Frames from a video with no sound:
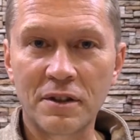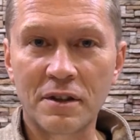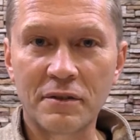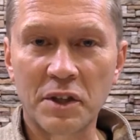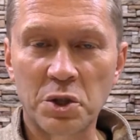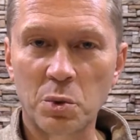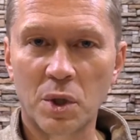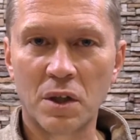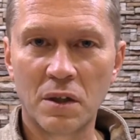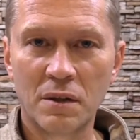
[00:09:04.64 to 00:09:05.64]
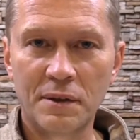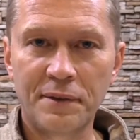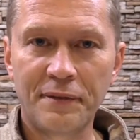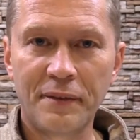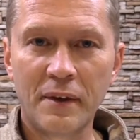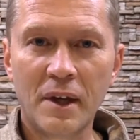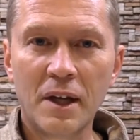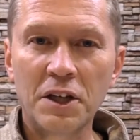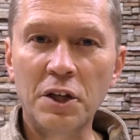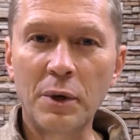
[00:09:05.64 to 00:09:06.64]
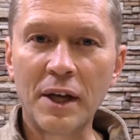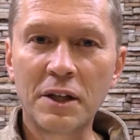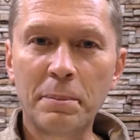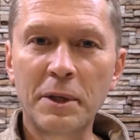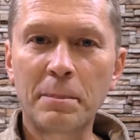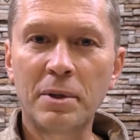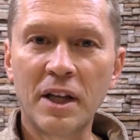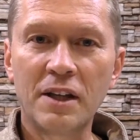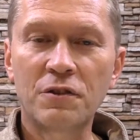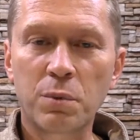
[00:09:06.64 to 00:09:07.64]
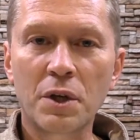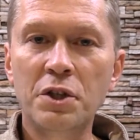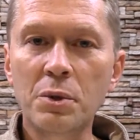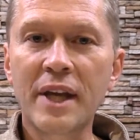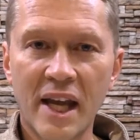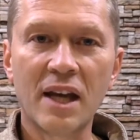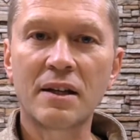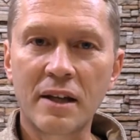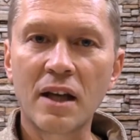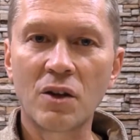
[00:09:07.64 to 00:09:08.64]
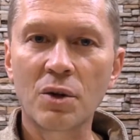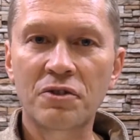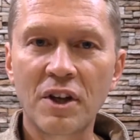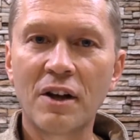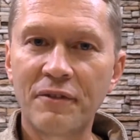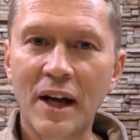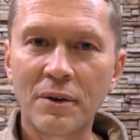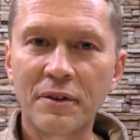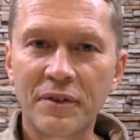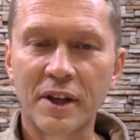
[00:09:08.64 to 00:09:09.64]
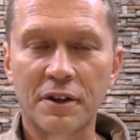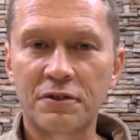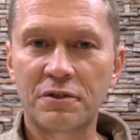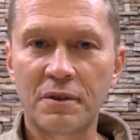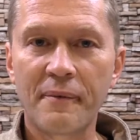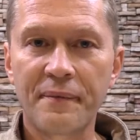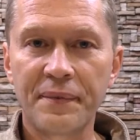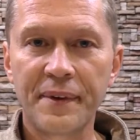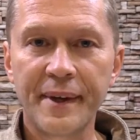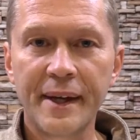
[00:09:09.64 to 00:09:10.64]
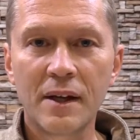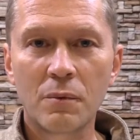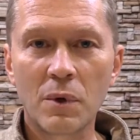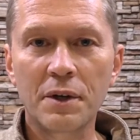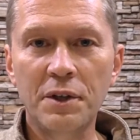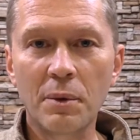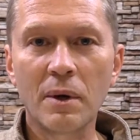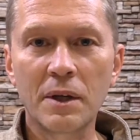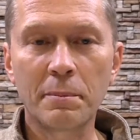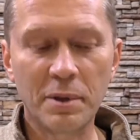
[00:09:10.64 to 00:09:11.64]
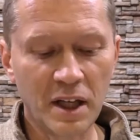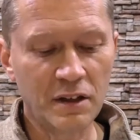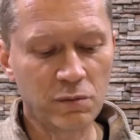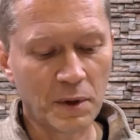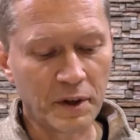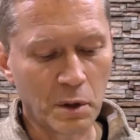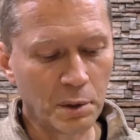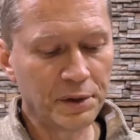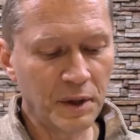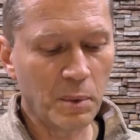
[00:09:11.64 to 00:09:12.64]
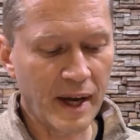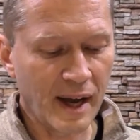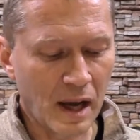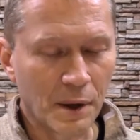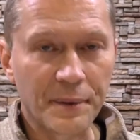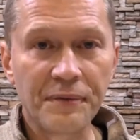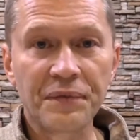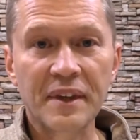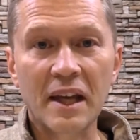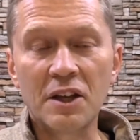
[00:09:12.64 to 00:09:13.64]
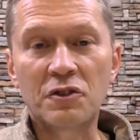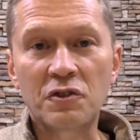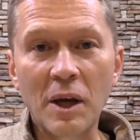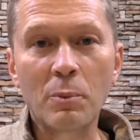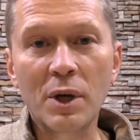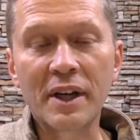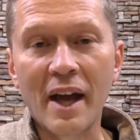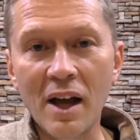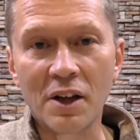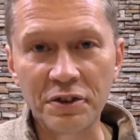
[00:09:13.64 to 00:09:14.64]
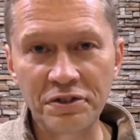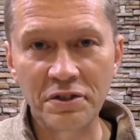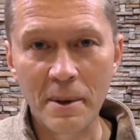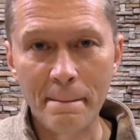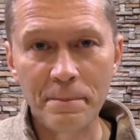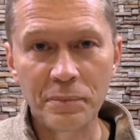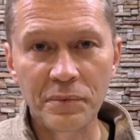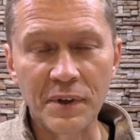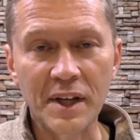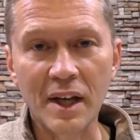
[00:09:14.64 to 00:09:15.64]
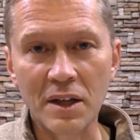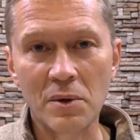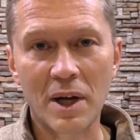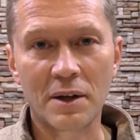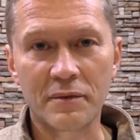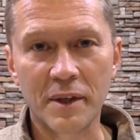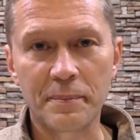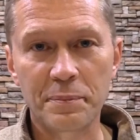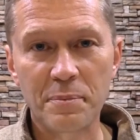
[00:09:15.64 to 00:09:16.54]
an individual, you end up in a place where you can't get yourself out of this, where you are in a place where the only way out is someone else to get you out of it,